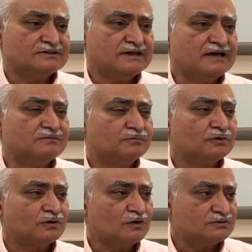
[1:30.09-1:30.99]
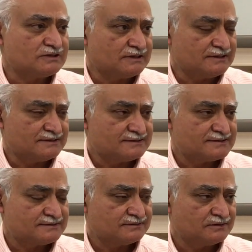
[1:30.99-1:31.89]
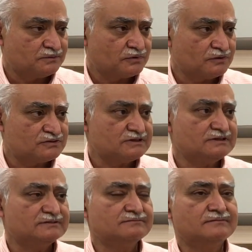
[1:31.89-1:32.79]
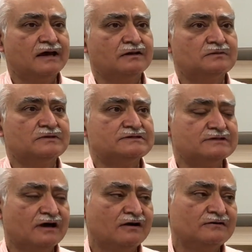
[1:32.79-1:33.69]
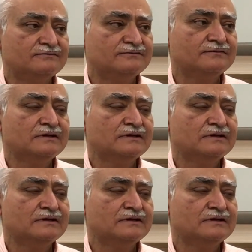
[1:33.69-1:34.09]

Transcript: dead proteins, protein elements of